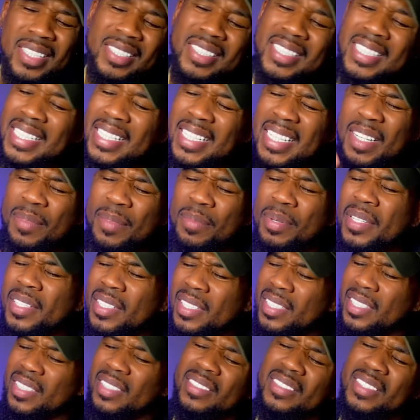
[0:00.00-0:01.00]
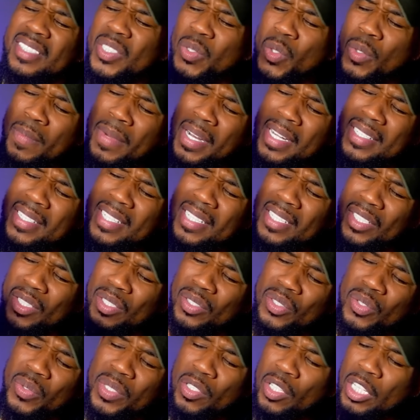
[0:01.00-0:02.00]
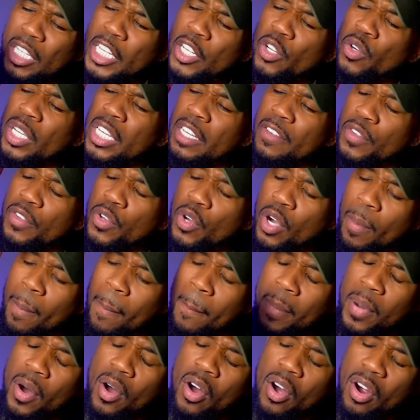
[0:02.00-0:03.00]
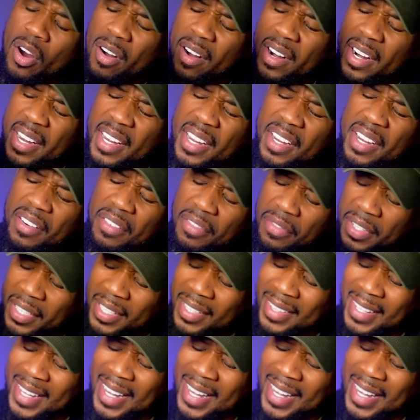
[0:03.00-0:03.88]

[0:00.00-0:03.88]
see, but look, this is what Montana gonna do. He gonna give you a bar every